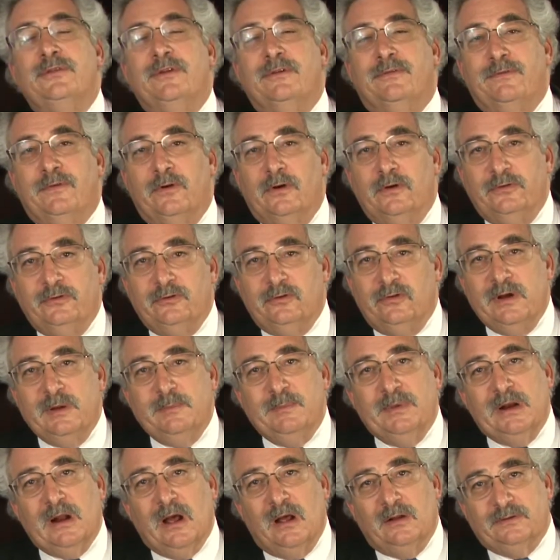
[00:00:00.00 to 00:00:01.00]
first
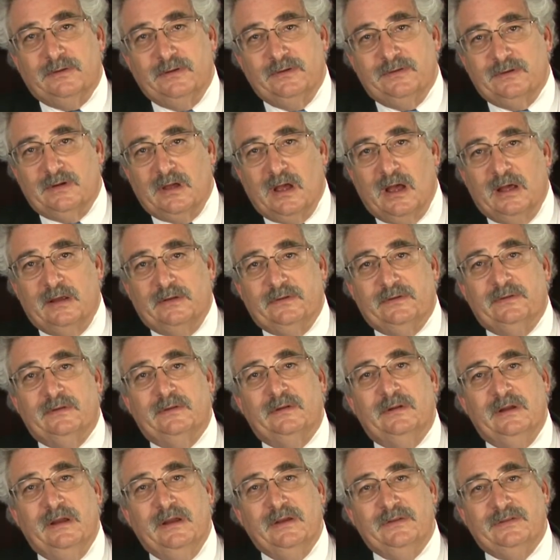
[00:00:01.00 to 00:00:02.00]
treatment I'll discuss
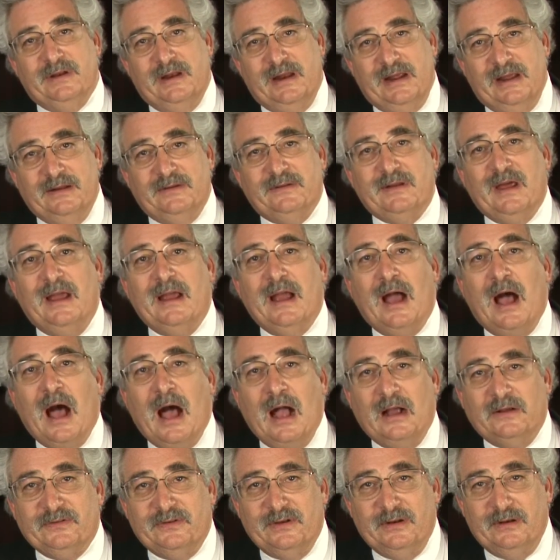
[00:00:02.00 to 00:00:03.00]
is an
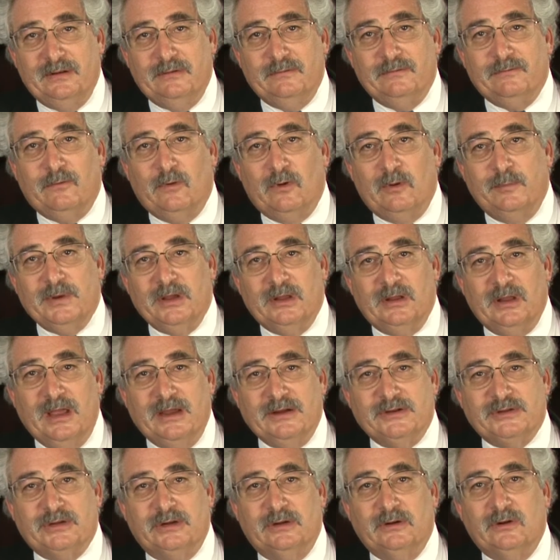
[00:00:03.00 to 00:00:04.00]
antioxidant
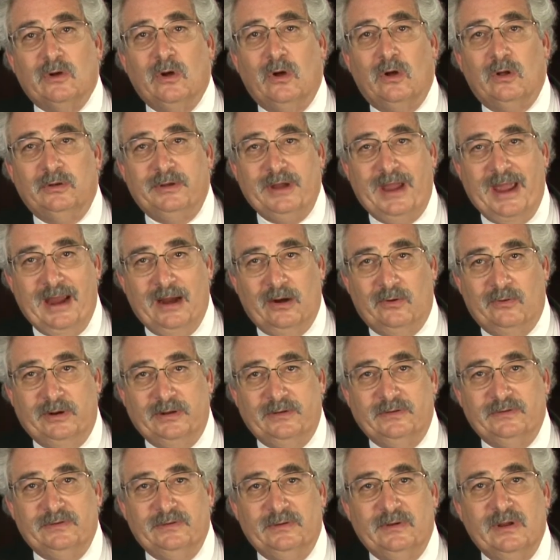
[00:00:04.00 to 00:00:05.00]
formulation called
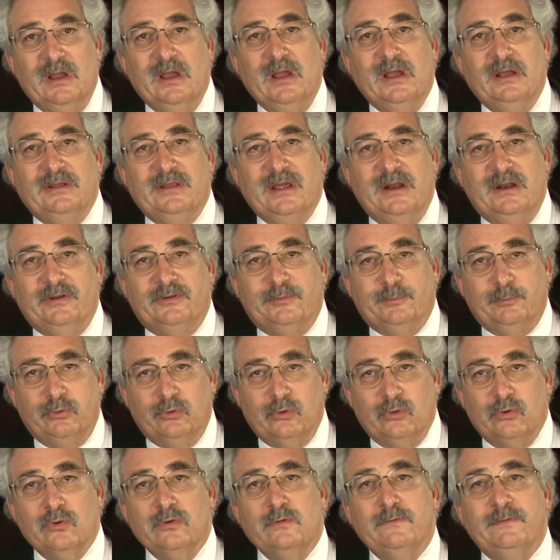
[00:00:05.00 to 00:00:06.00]
AREDS that is
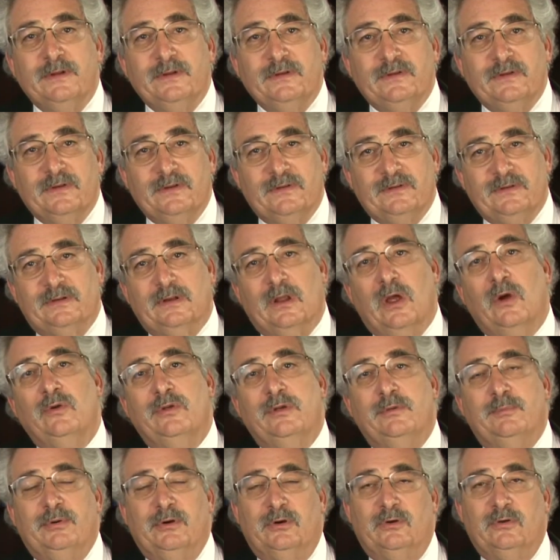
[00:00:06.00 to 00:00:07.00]
proven to slow
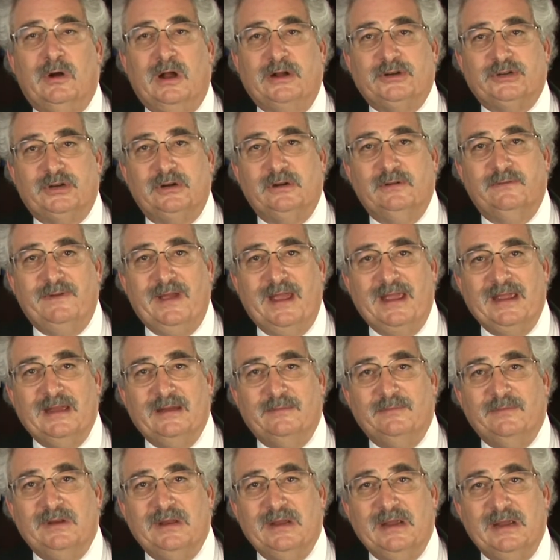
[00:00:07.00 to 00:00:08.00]
the progression of
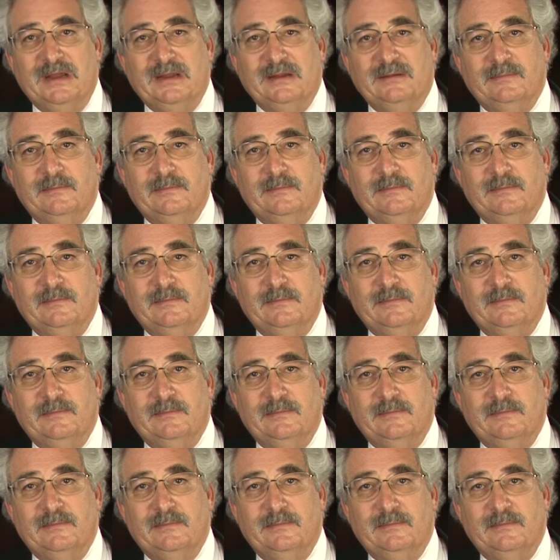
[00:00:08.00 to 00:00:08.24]
AMD.